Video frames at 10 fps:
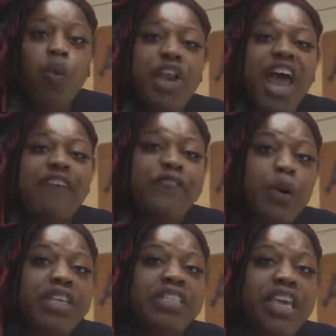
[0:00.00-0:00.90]
we're not
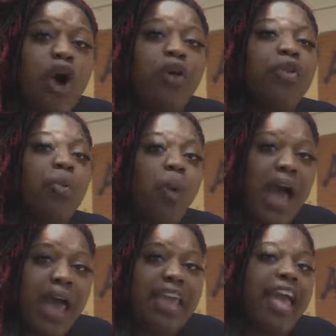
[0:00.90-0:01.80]
focusing on the
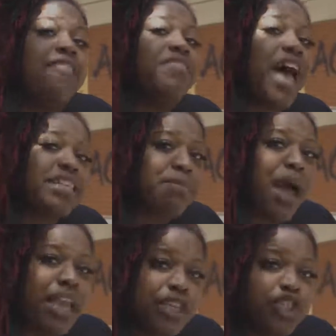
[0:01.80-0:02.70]
why, and that's
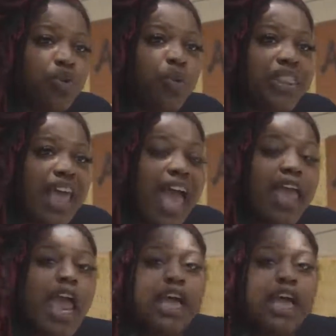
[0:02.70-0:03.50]
my issue with that.